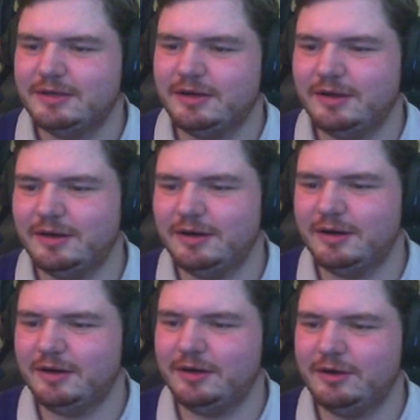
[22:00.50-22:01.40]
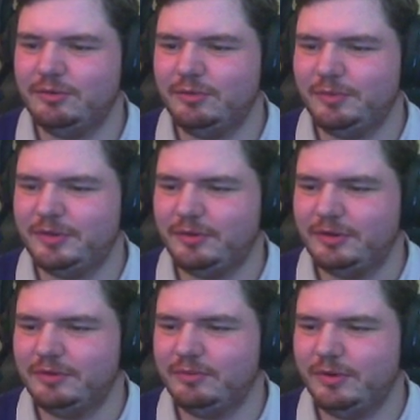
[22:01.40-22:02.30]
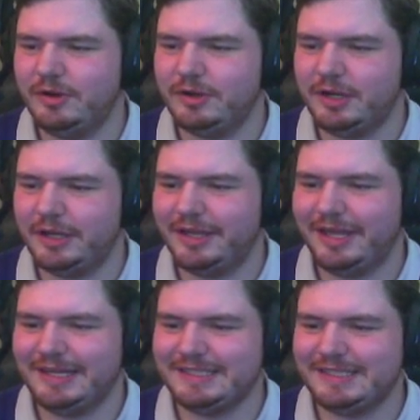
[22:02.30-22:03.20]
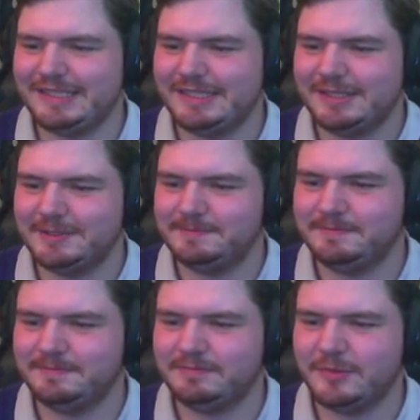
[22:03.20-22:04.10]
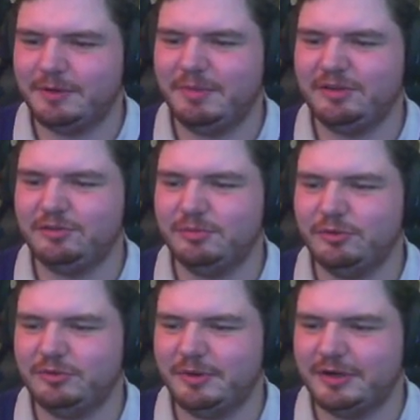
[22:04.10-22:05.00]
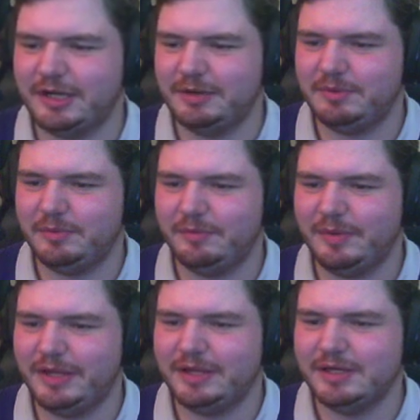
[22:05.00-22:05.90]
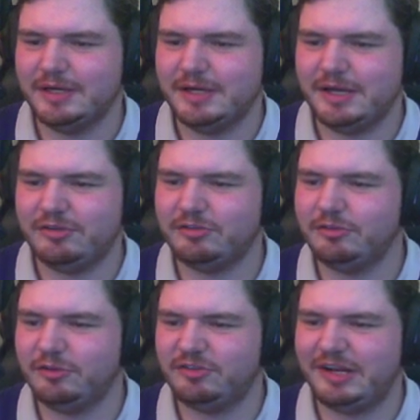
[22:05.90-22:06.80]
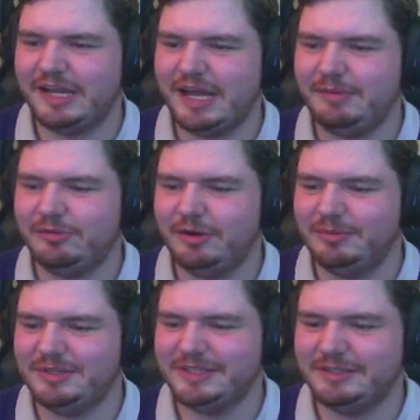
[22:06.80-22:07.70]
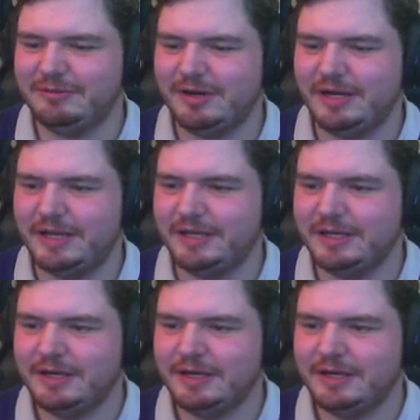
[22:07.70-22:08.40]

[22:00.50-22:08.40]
What are we doing? We are gonna get. Oh, Mason Moore's a bit unhappy with me. He's just not seeing game time, is he? Really?